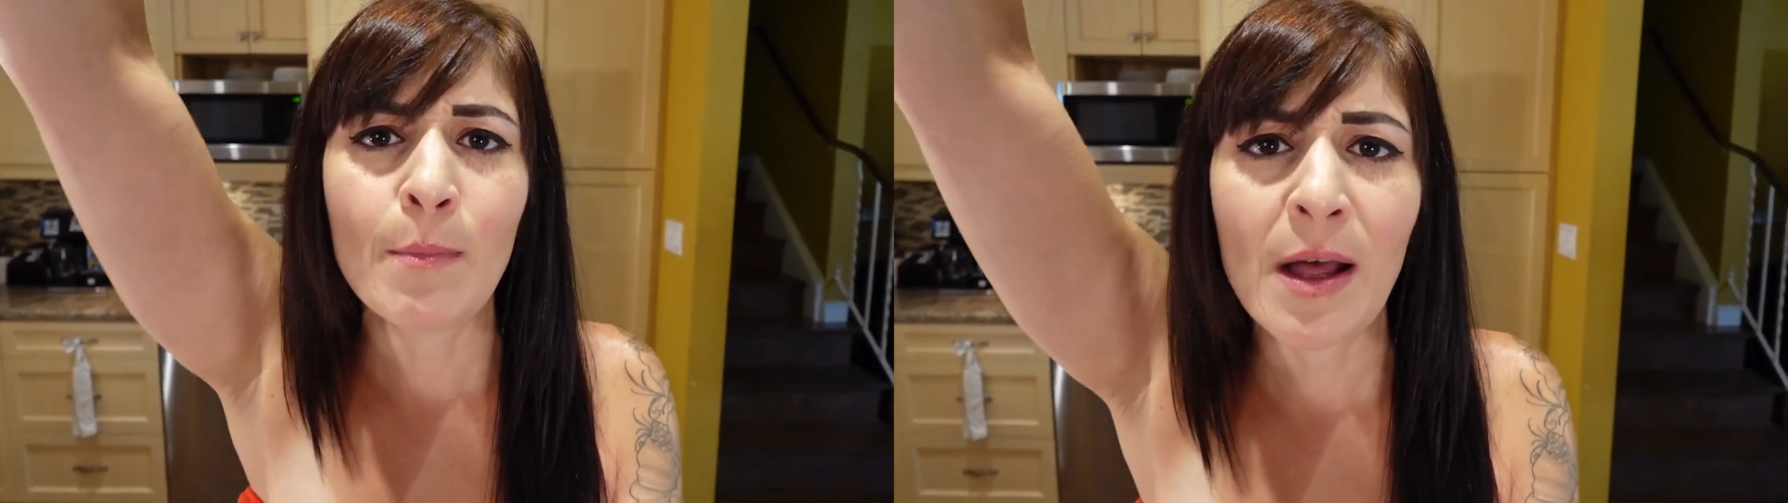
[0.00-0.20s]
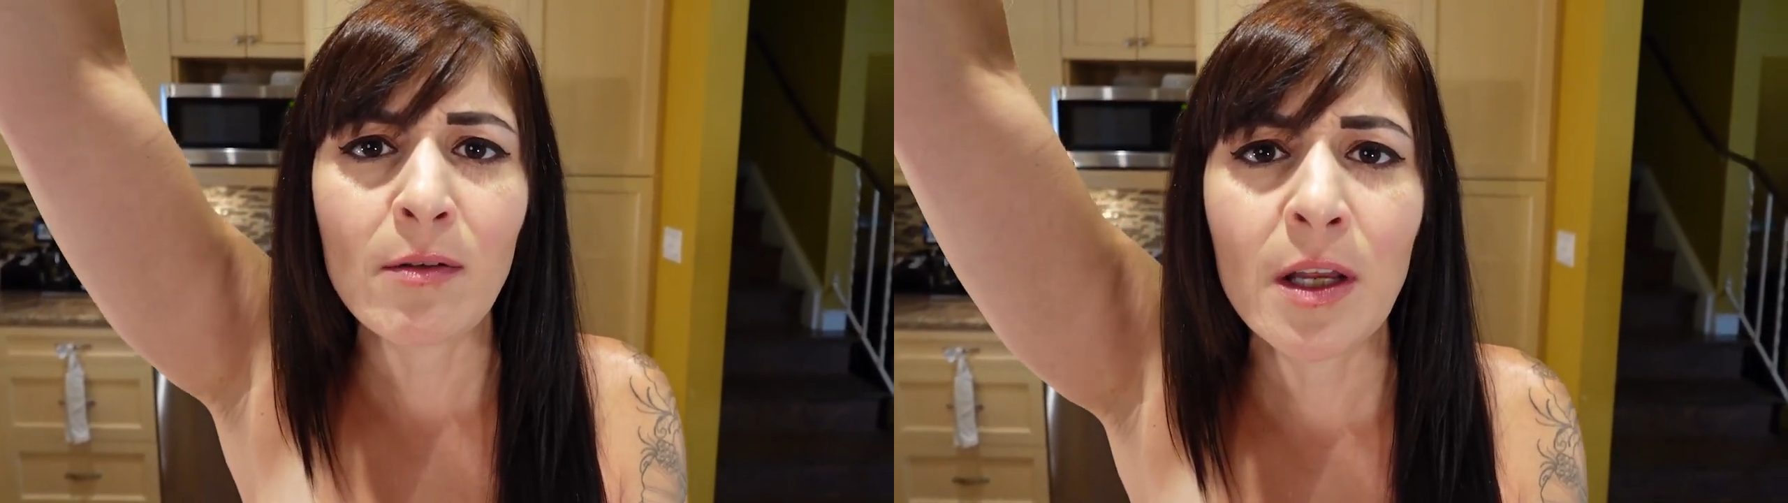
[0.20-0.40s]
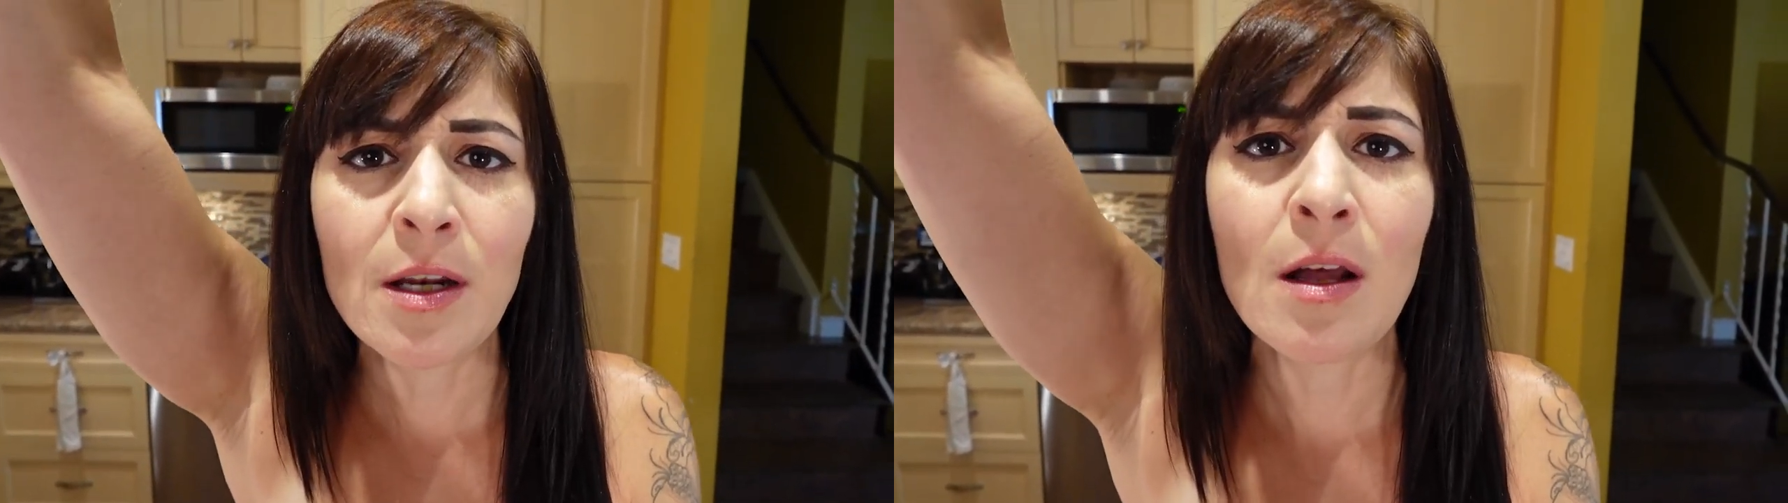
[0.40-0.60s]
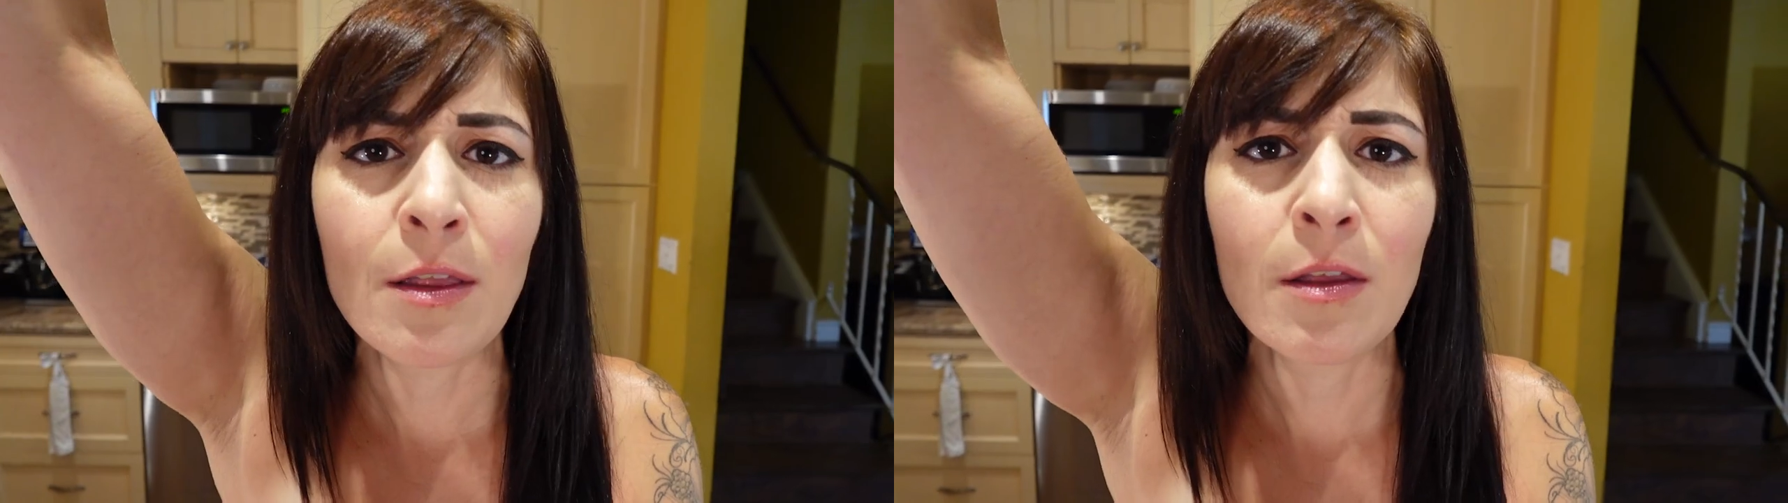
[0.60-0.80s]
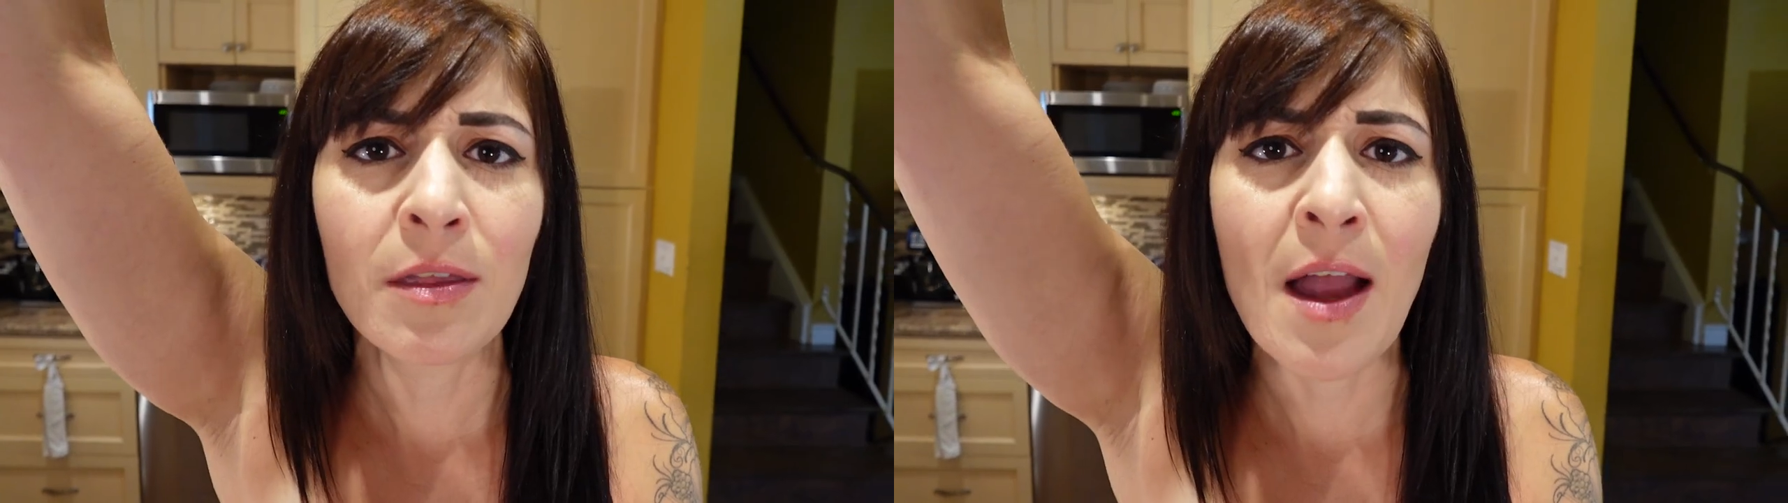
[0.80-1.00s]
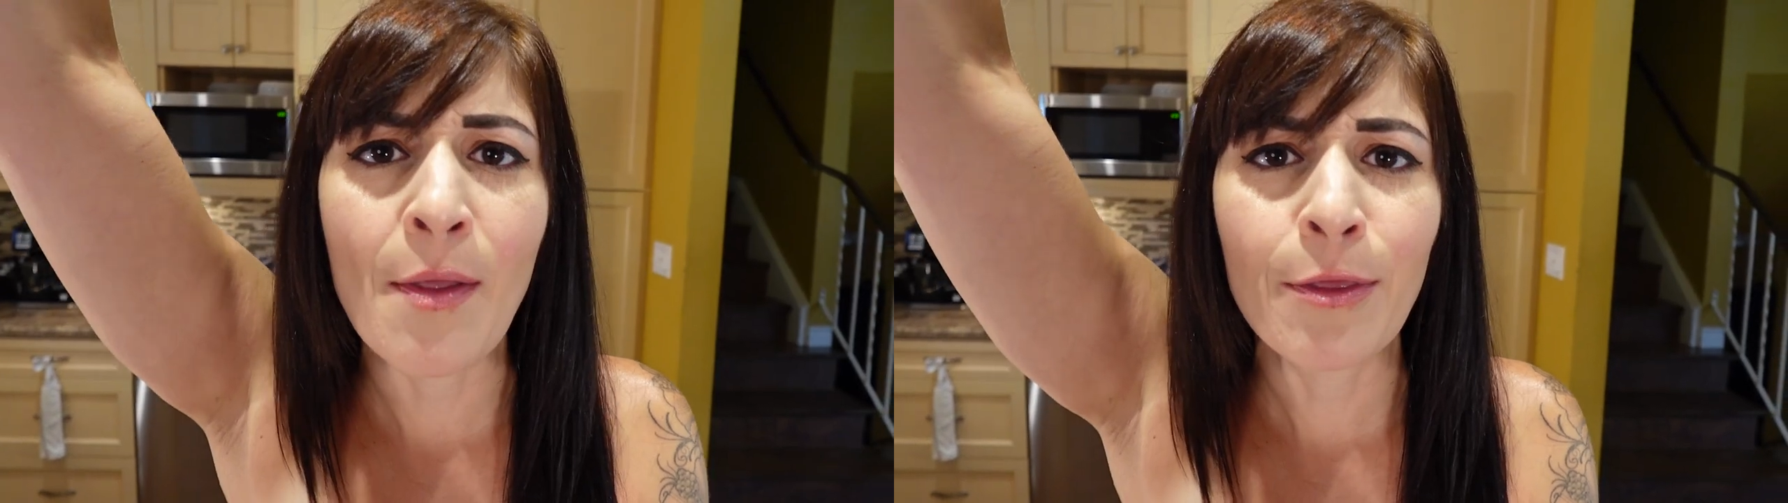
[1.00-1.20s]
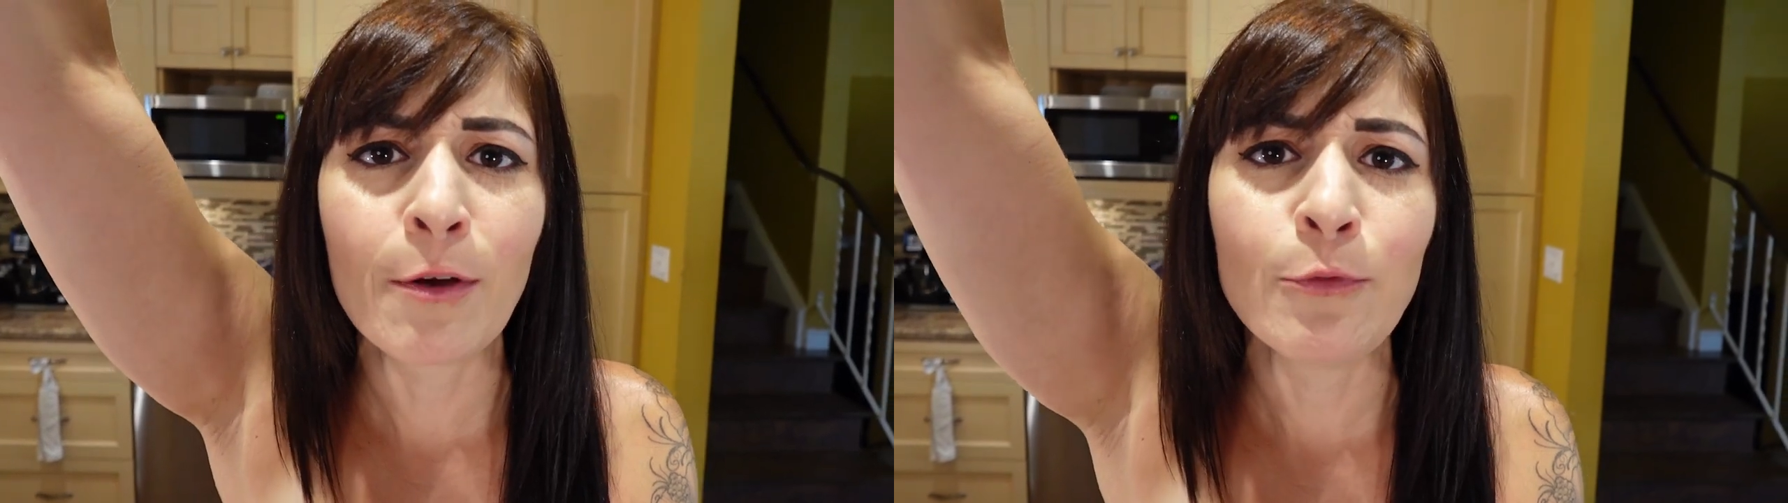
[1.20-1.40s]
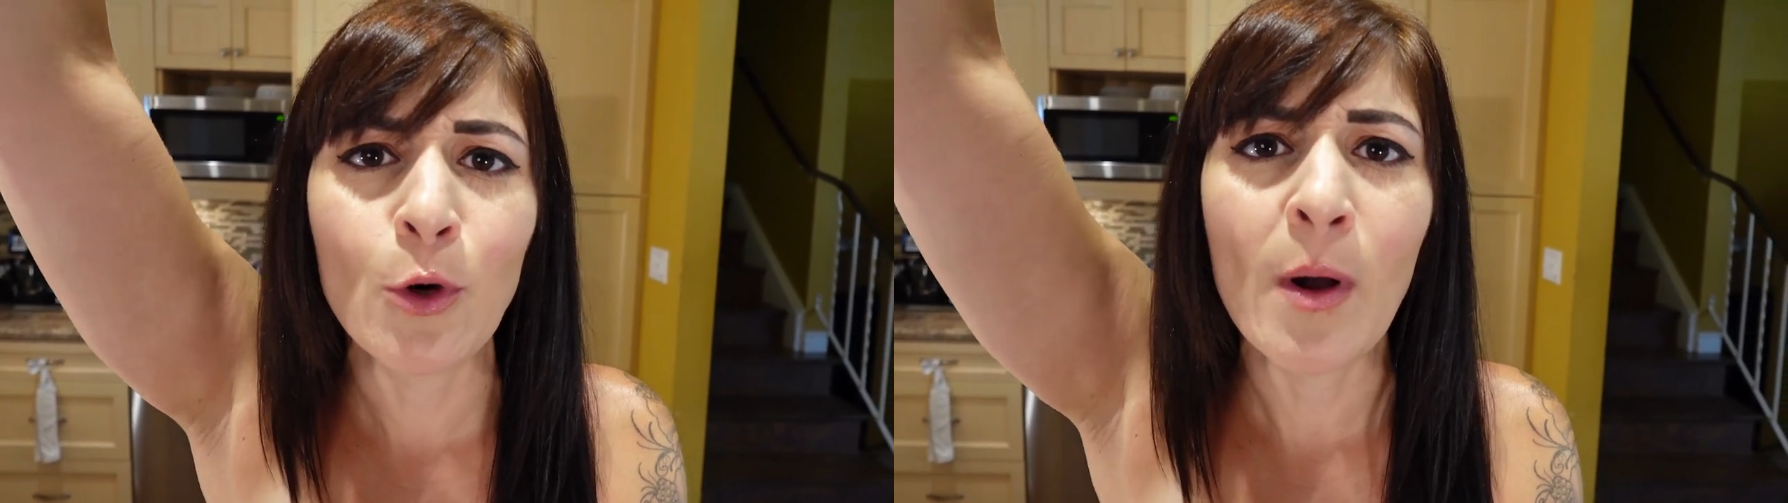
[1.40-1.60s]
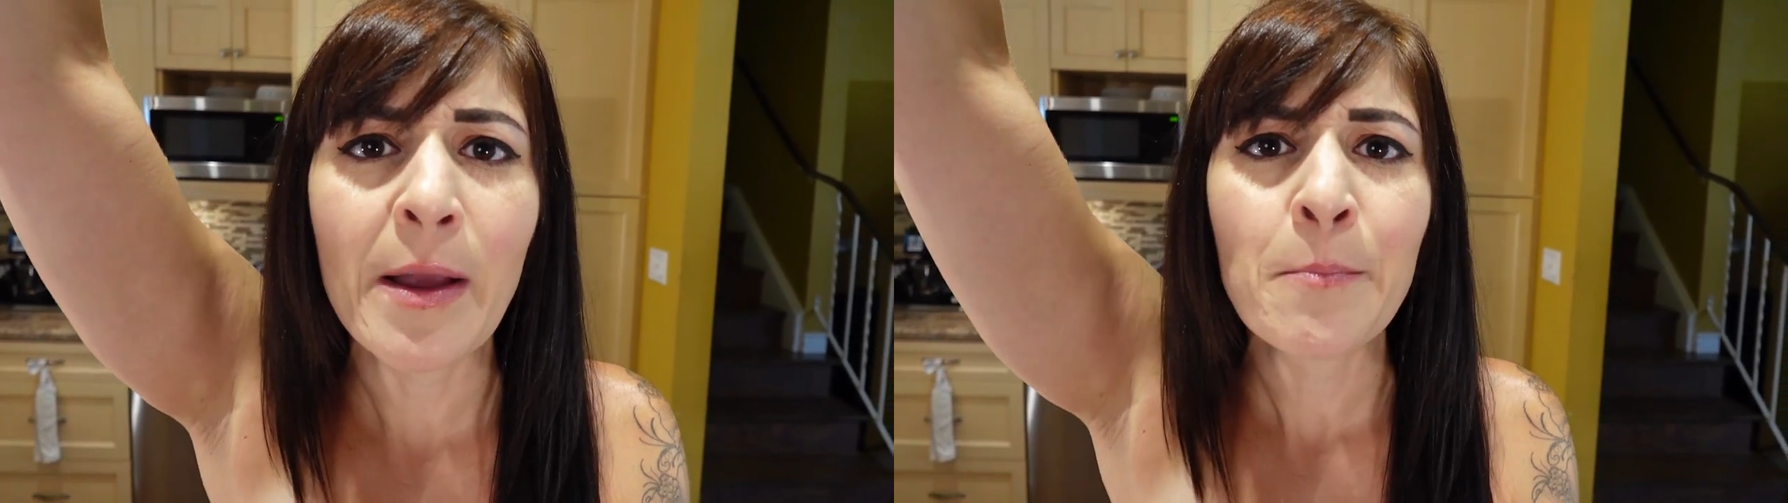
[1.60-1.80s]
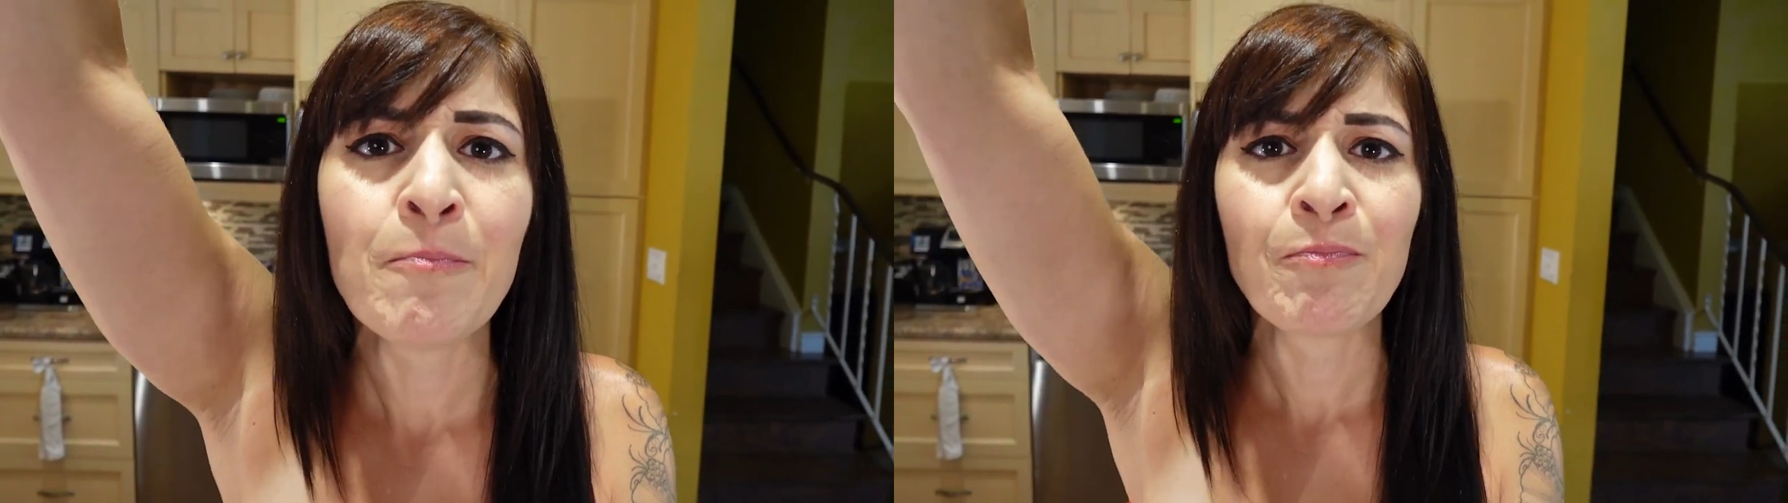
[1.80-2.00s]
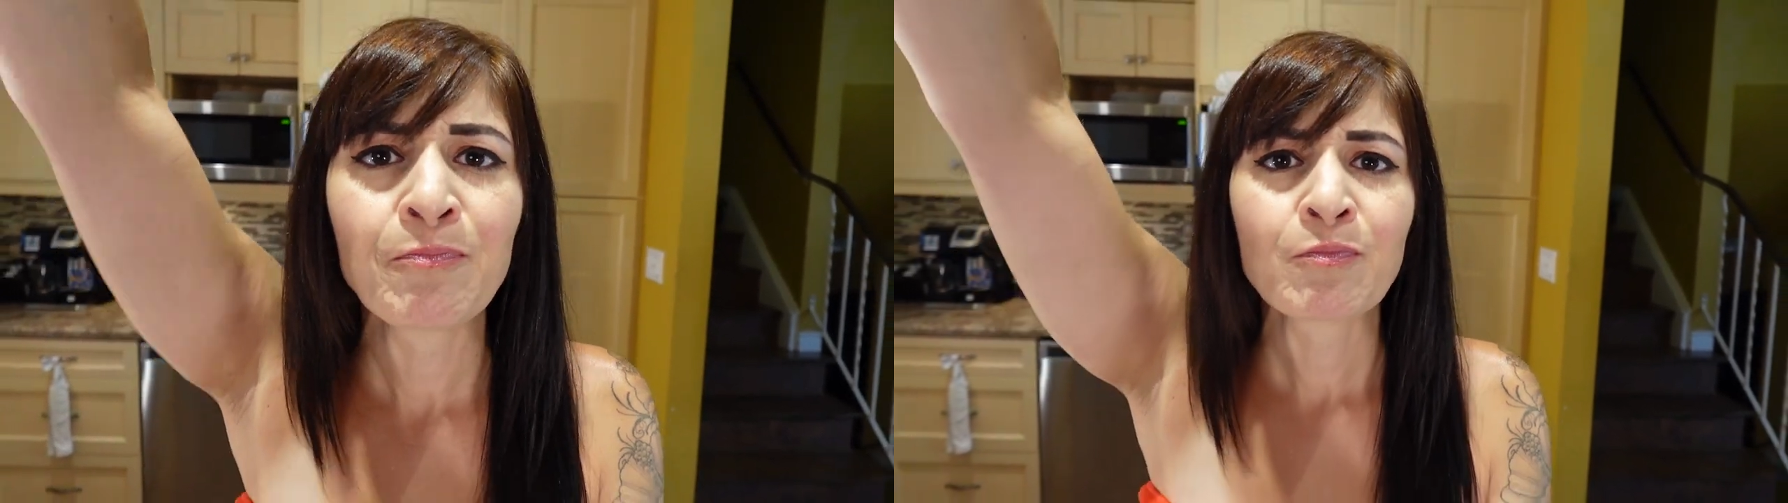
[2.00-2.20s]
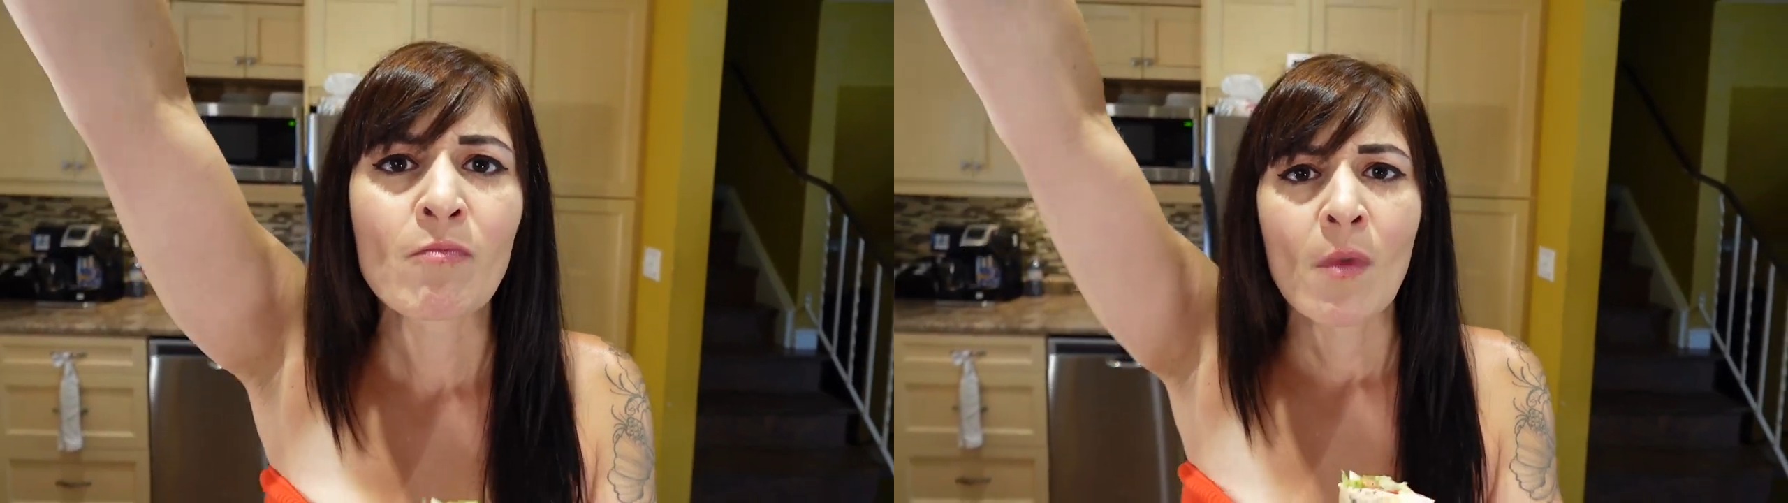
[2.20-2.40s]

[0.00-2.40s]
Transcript: Balki does his dance of joy? No.